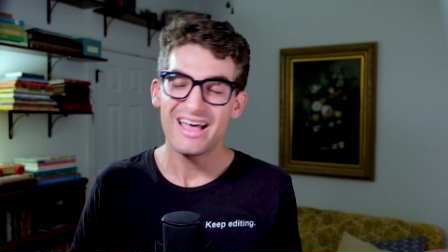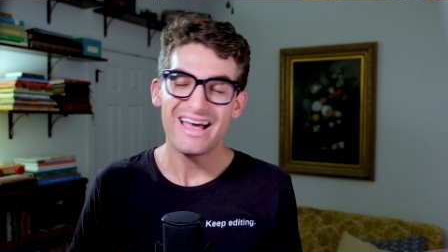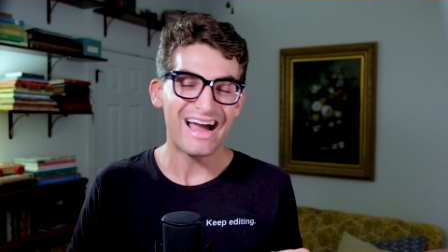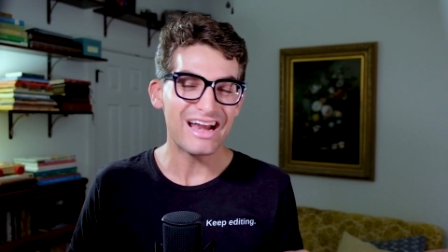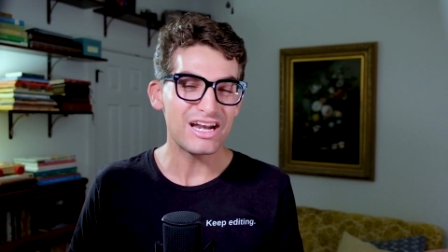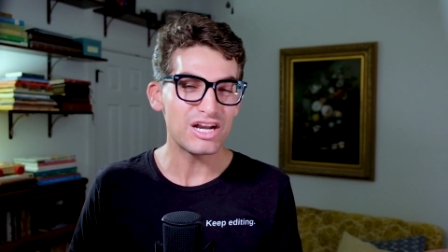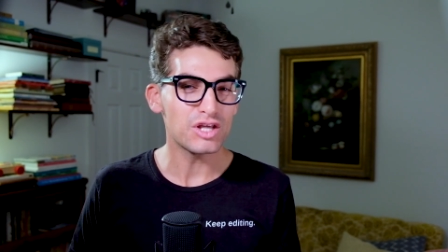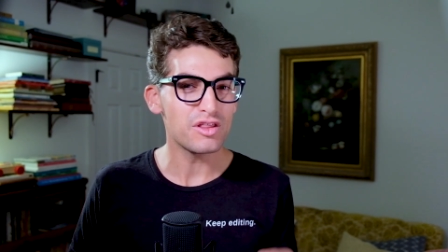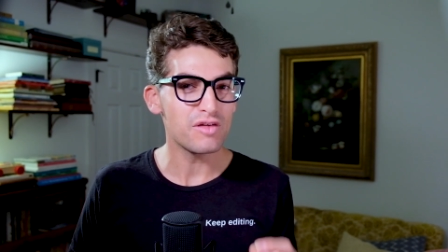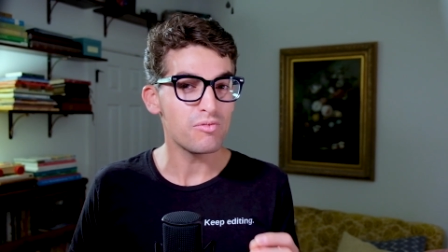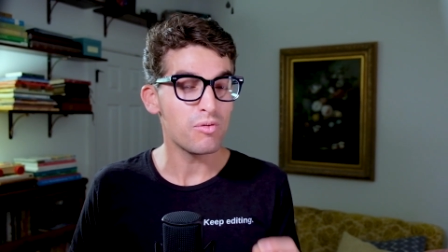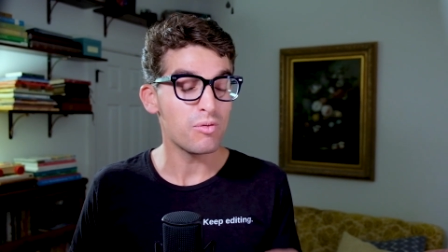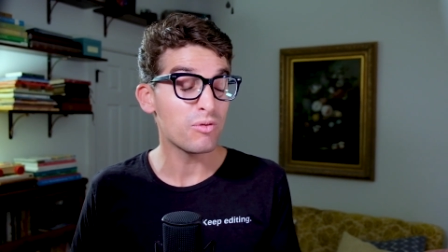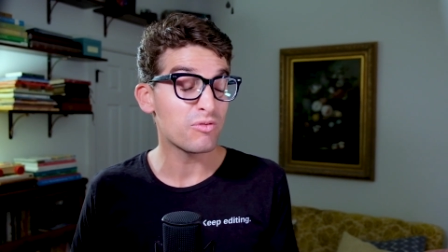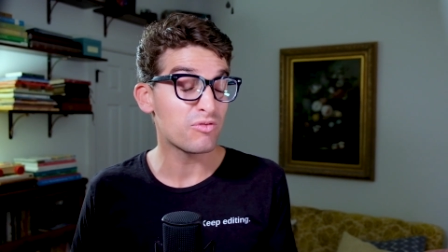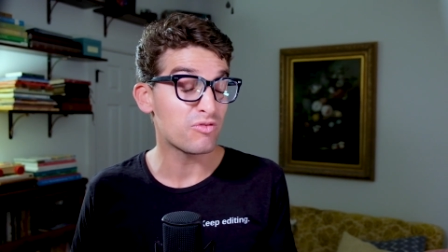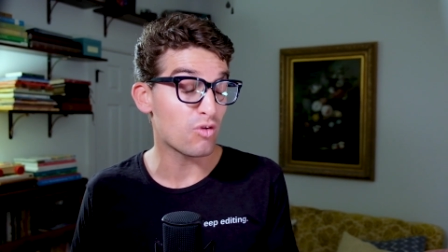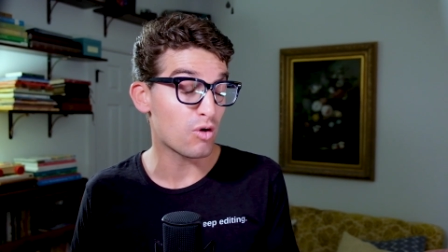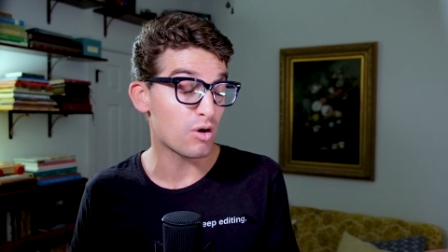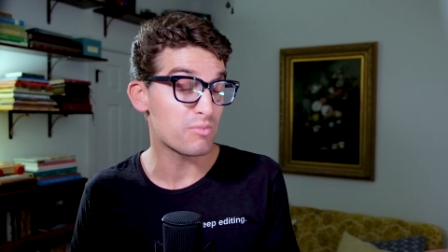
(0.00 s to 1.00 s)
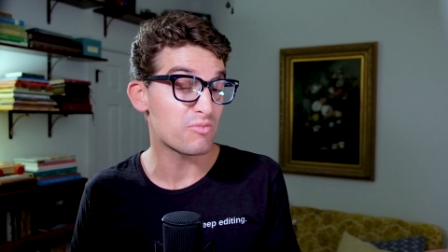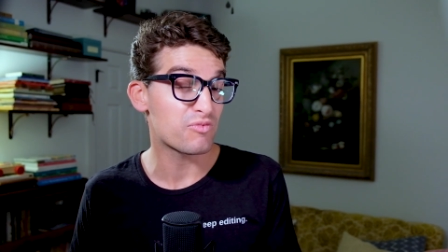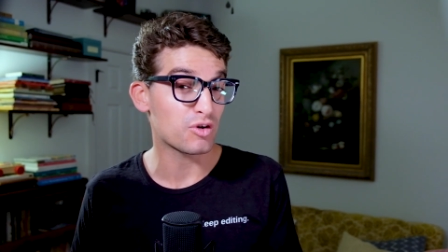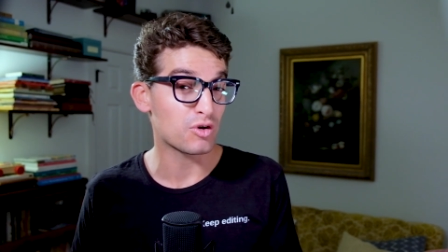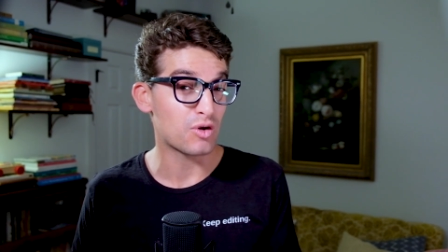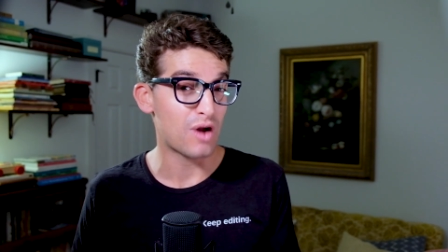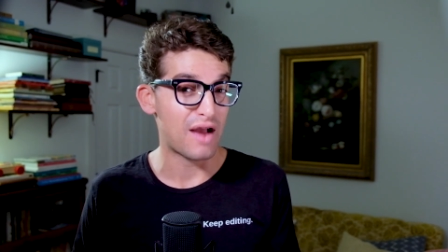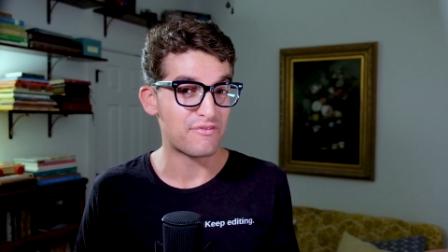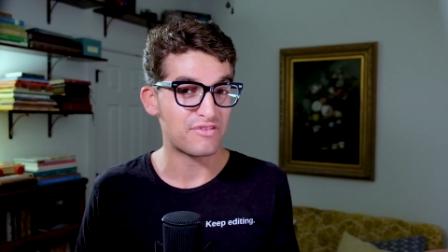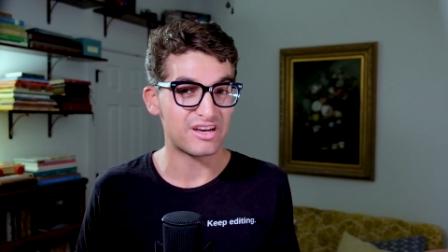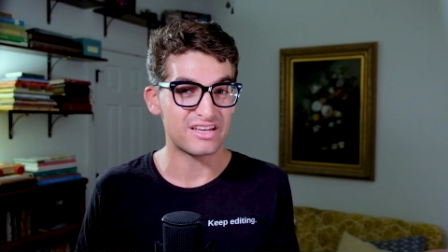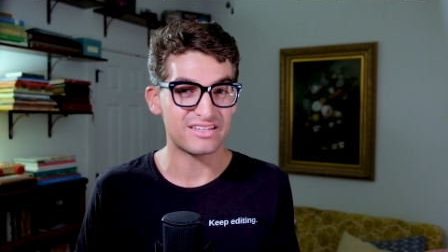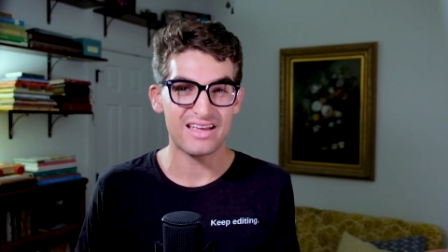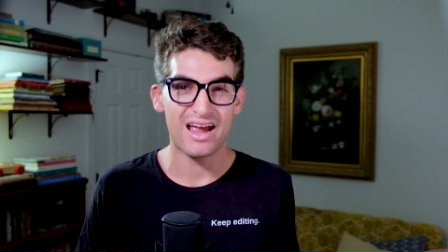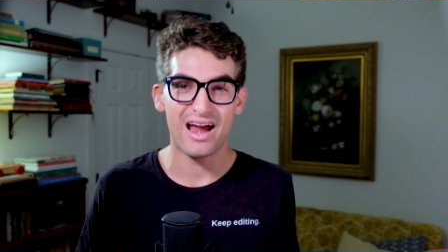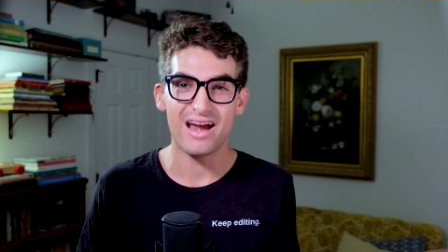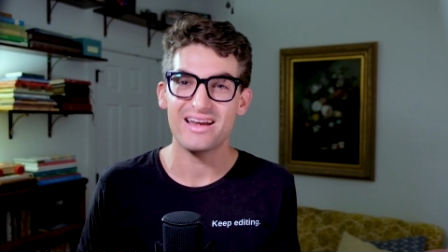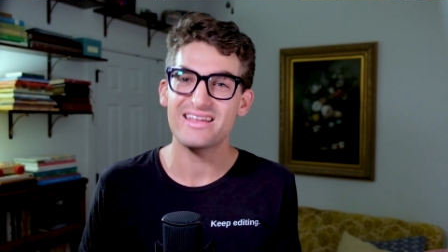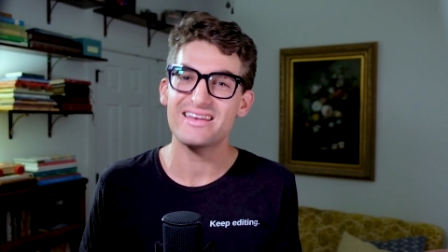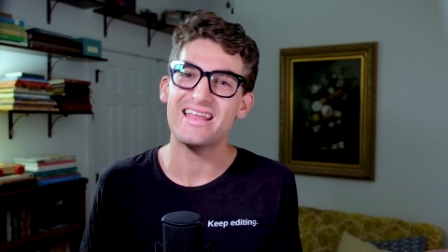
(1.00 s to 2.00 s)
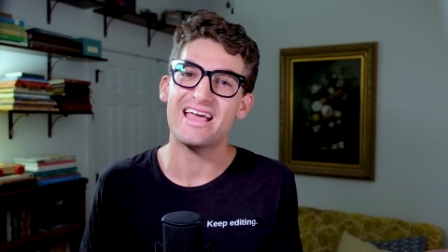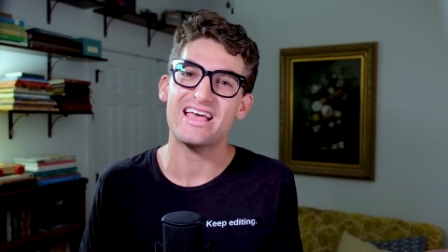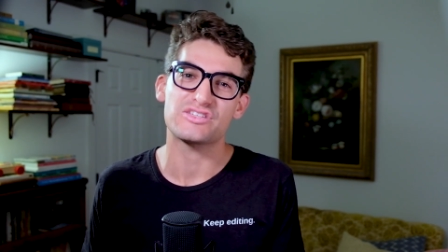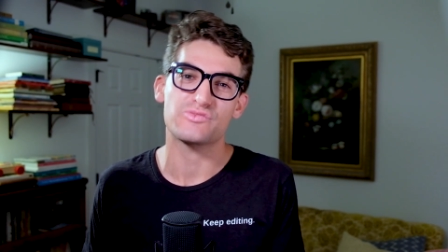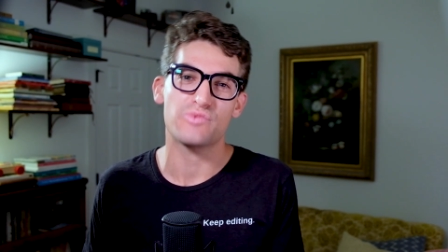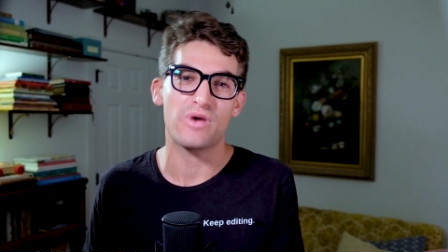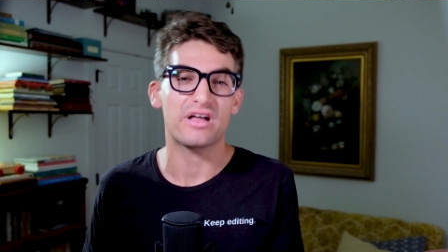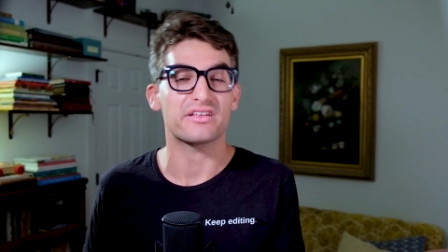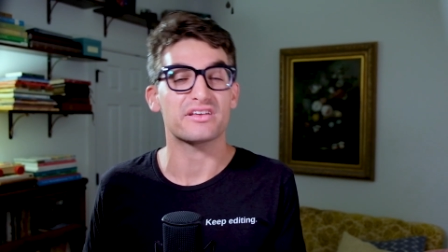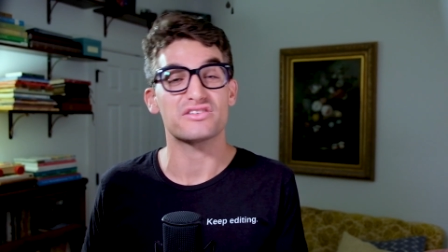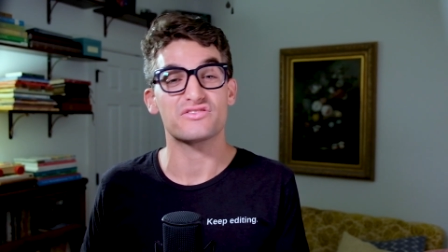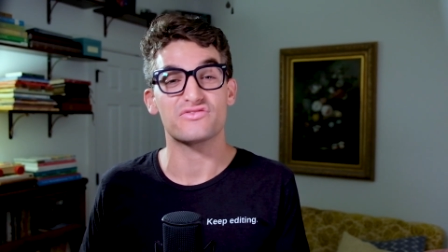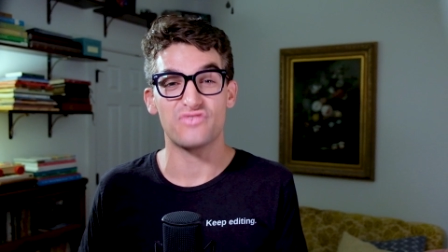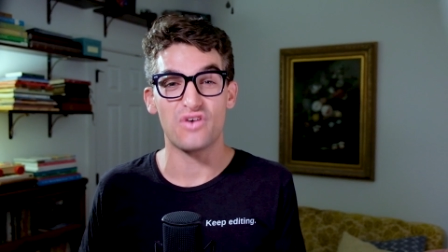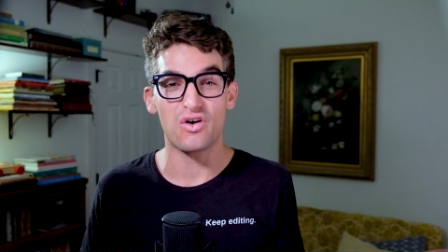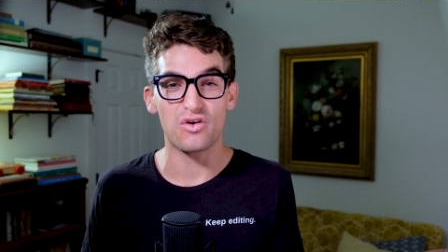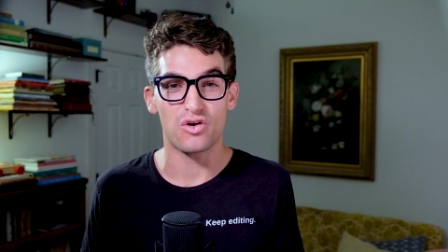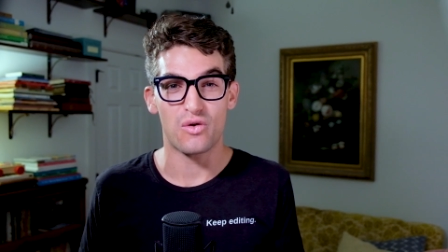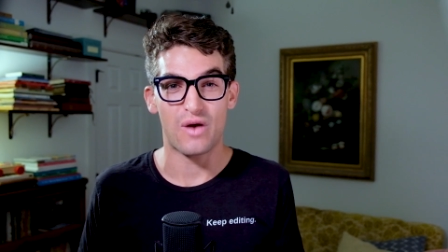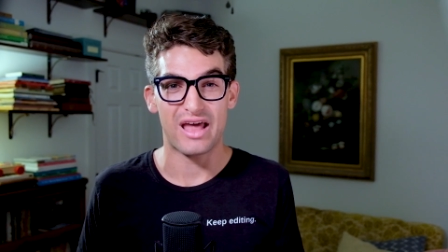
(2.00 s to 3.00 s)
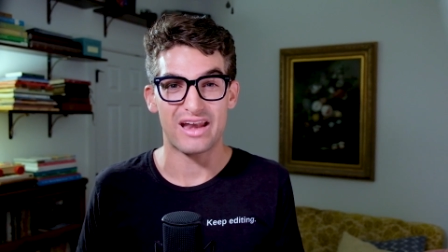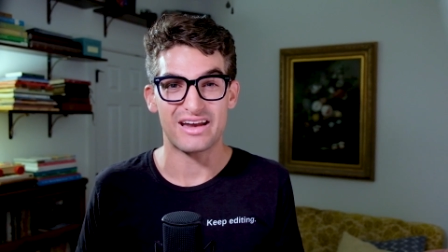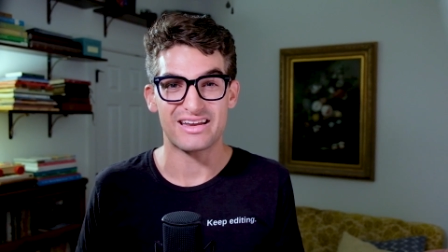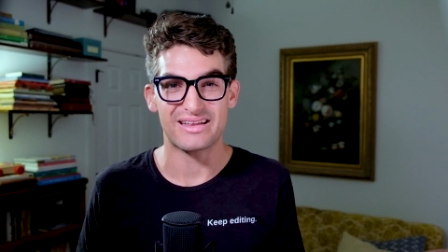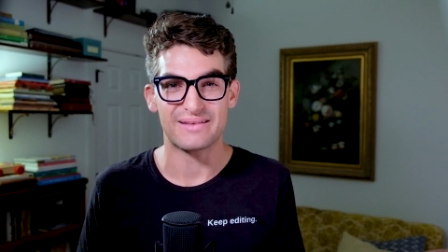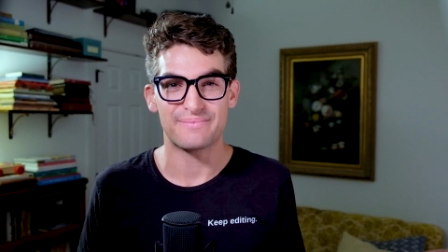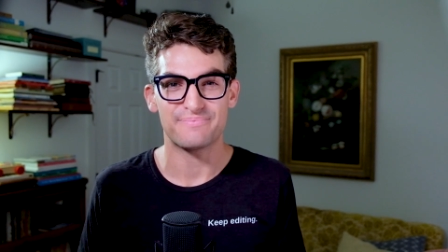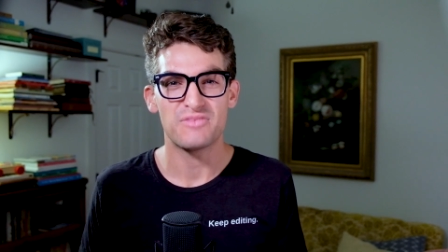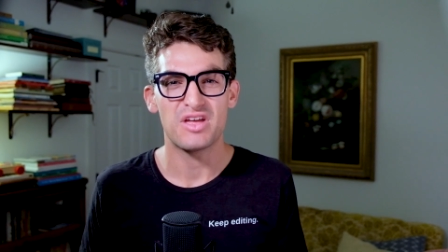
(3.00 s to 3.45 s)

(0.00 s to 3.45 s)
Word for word: I know they will perform for graphic designing as well as photo editing.